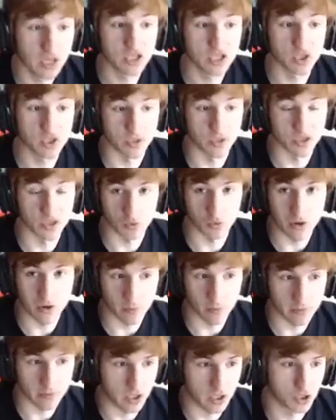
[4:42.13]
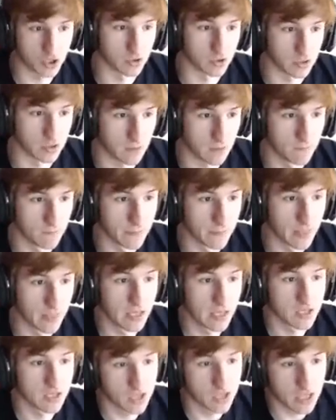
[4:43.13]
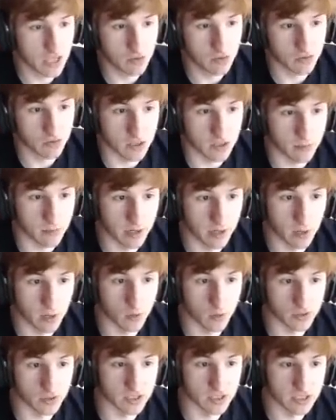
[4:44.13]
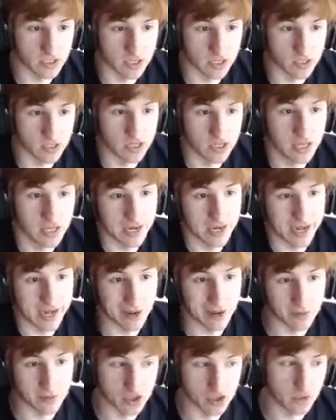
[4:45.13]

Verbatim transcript: to interact with each other. Secrecy being what it is, now is